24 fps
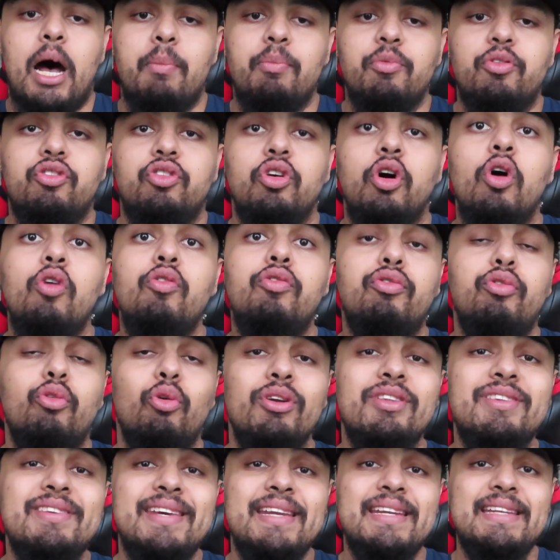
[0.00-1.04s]
So
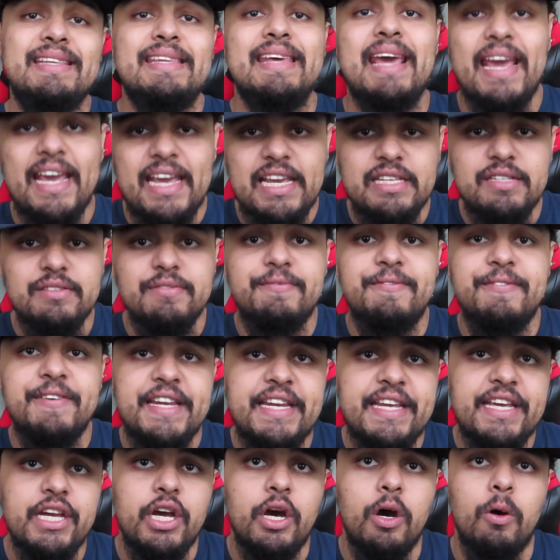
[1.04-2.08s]
for today's
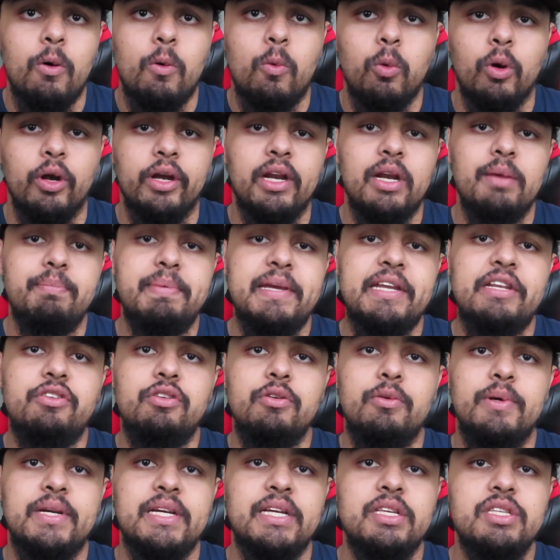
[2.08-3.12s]
video, we're going to be
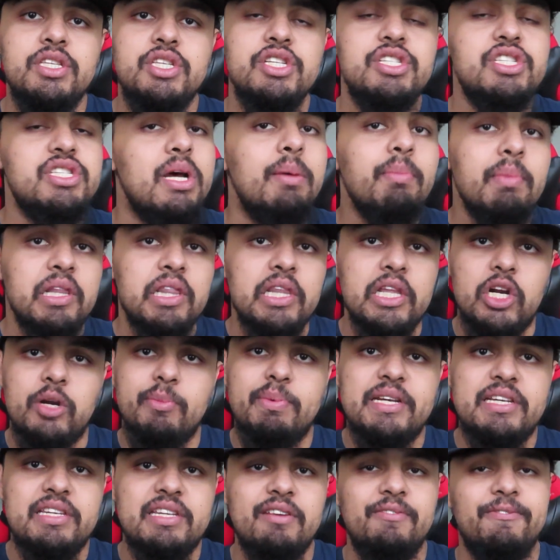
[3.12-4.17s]
doing just something a little
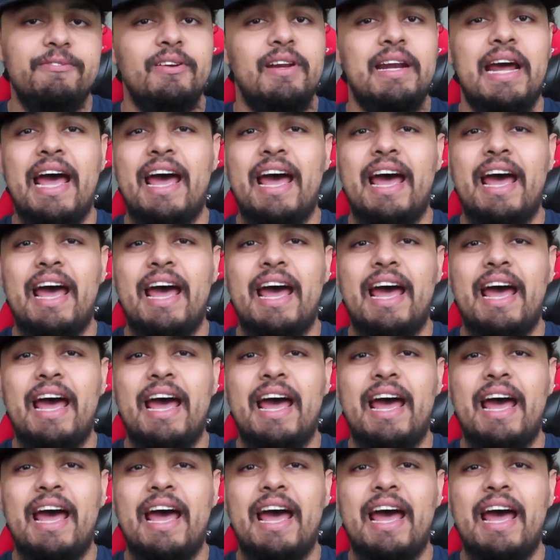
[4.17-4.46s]
bit different.